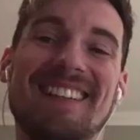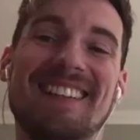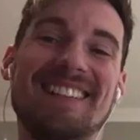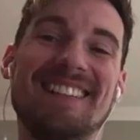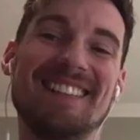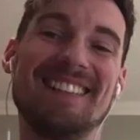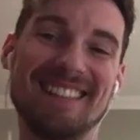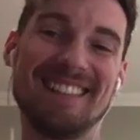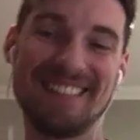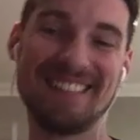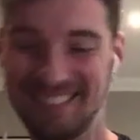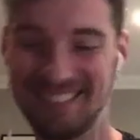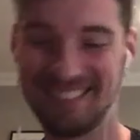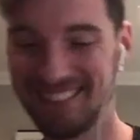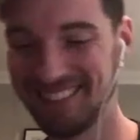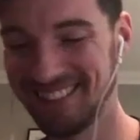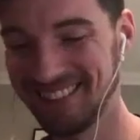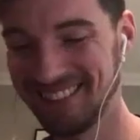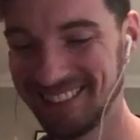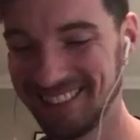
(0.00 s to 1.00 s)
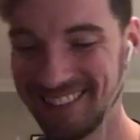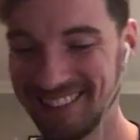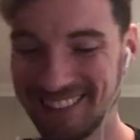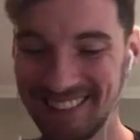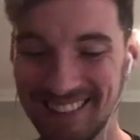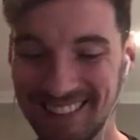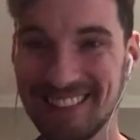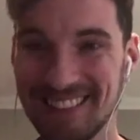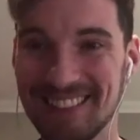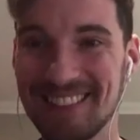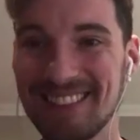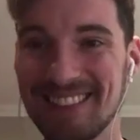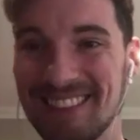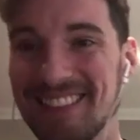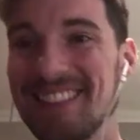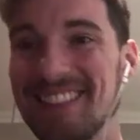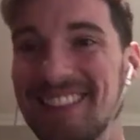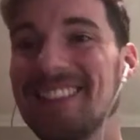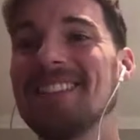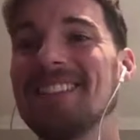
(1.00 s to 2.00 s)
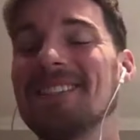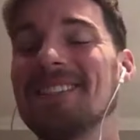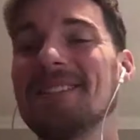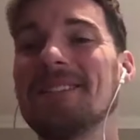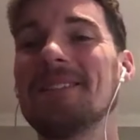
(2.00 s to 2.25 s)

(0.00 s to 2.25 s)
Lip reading: I'm like, that's not my fault that they're all